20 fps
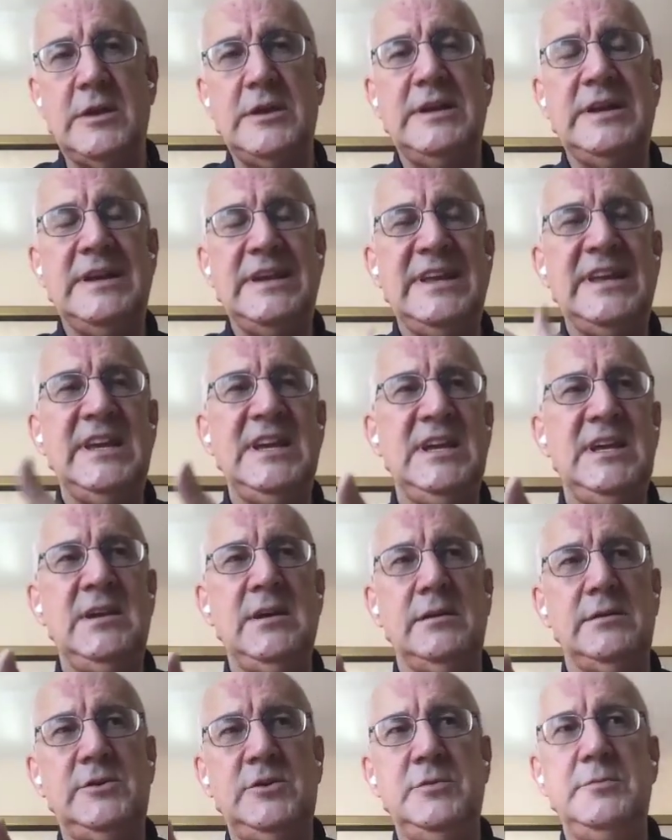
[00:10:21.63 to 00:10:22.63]

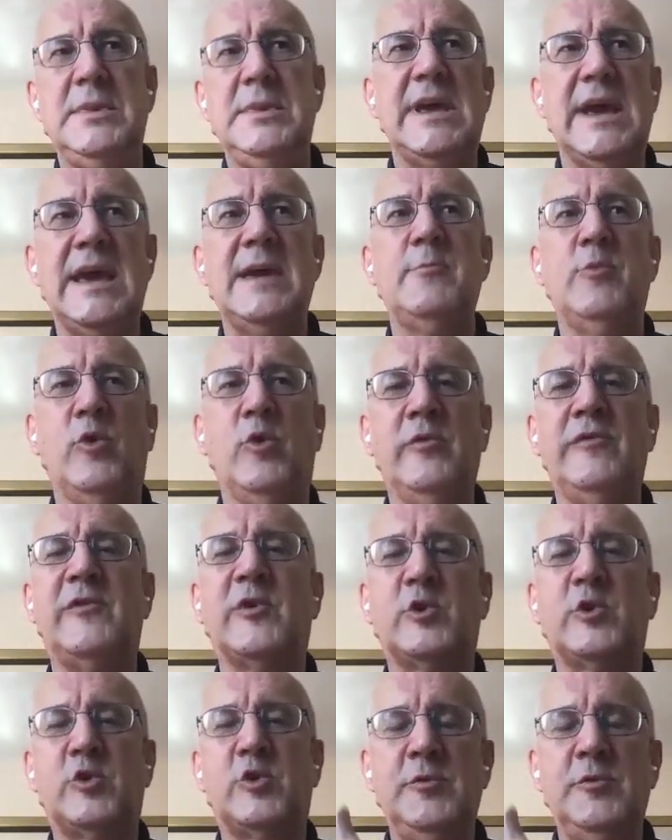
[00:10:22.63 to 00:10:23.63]
need to be able
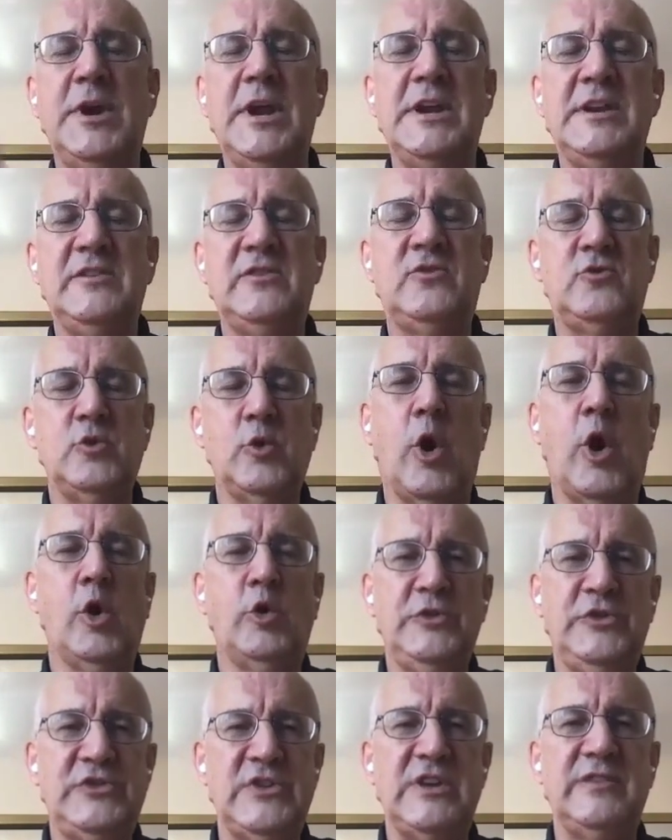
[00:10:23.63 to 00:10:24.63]
for Kubernetes to
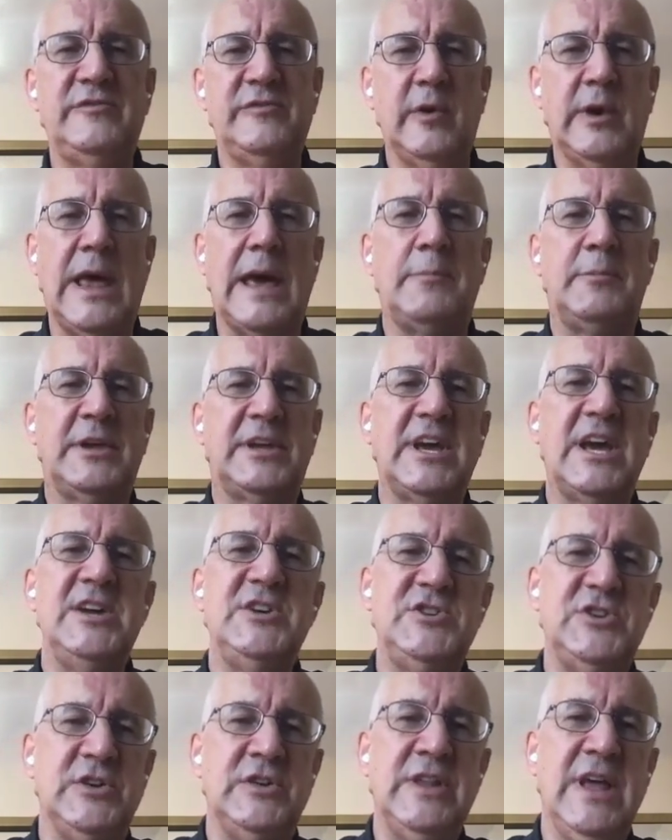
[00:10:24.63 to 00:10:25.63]
host stateful
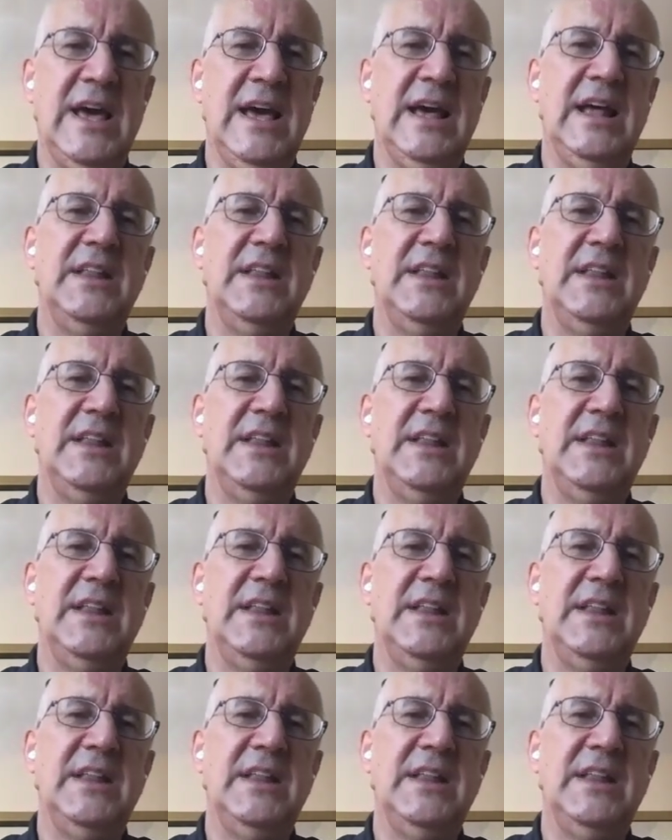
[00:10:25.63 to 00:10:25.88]
application,